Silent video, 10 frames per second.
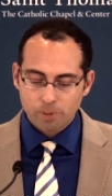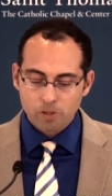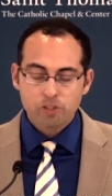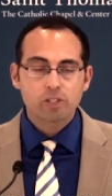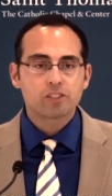
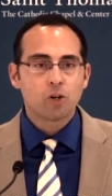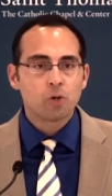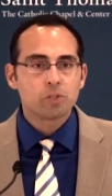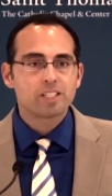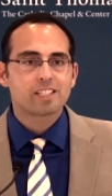Poetry's
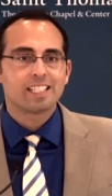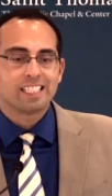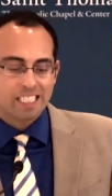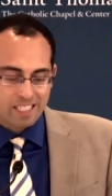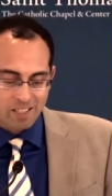oldest and
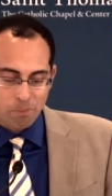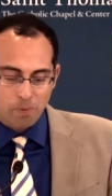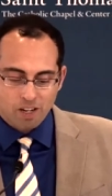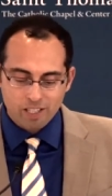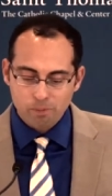least
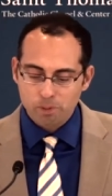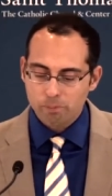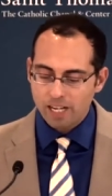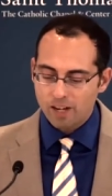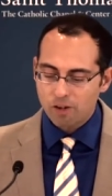marketable
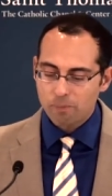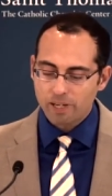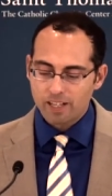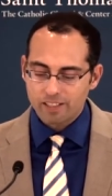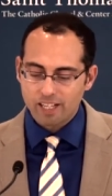power,
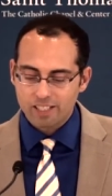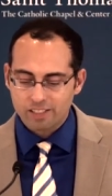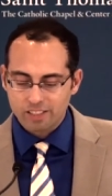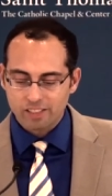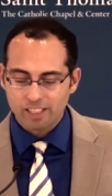
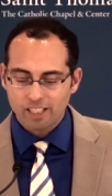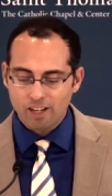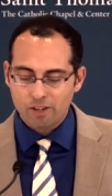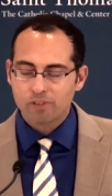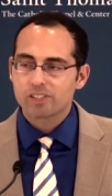paradoxically,
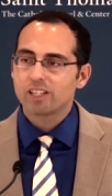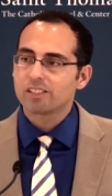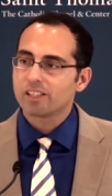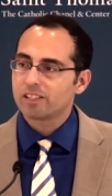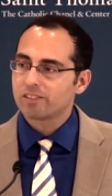offers
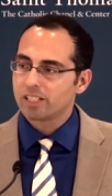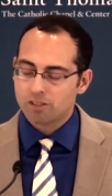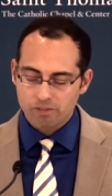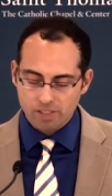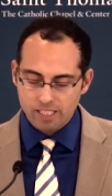us a
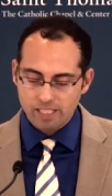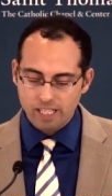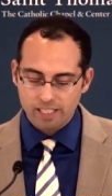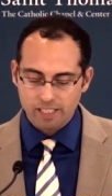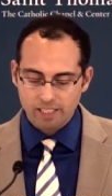secret
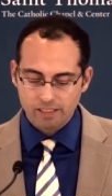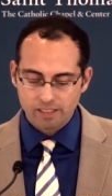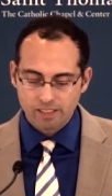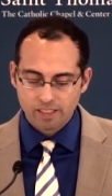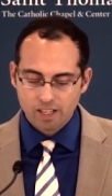vitality.
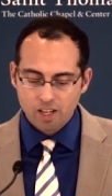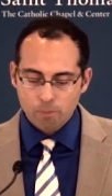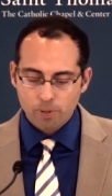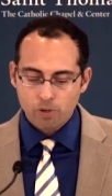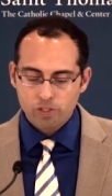
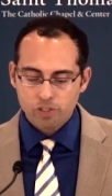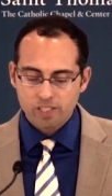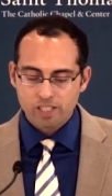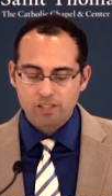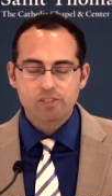
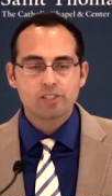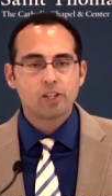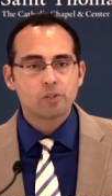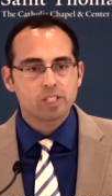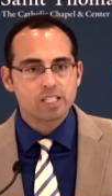Poetry's
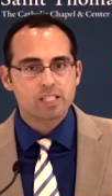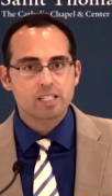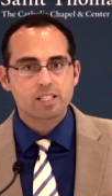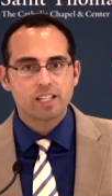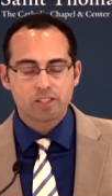
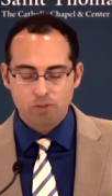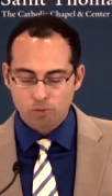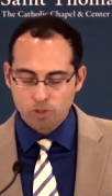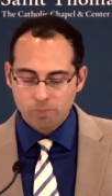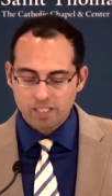slowness, its
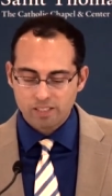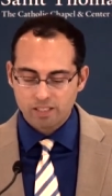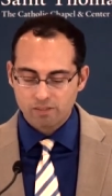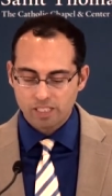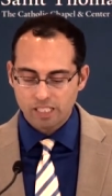
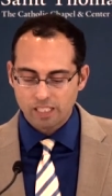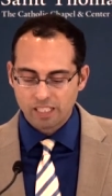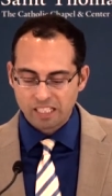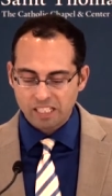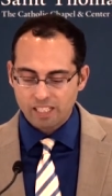ruminativity,
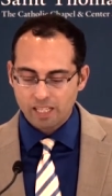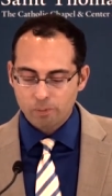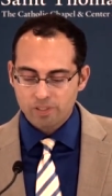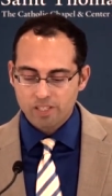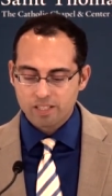
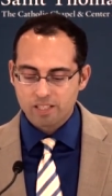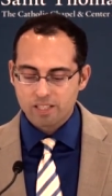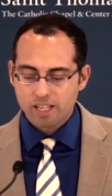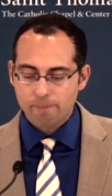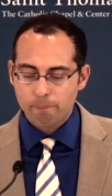enables us to
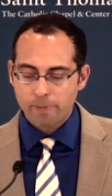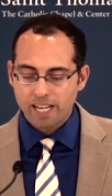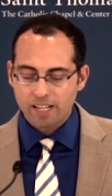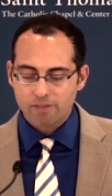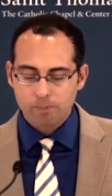step
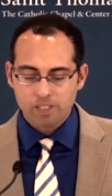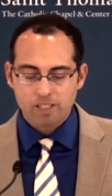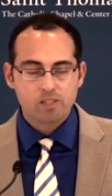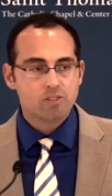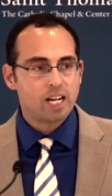back from the
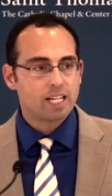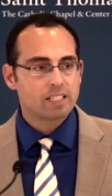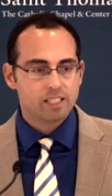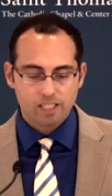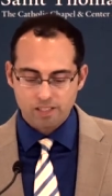
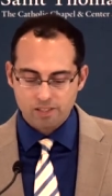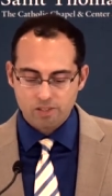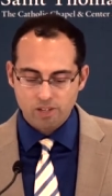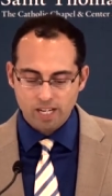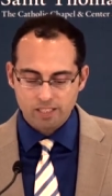distracted and
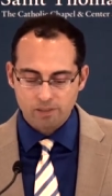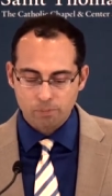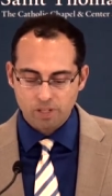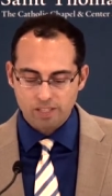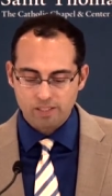distracting
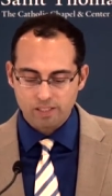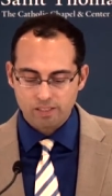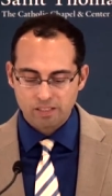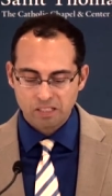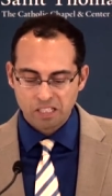present,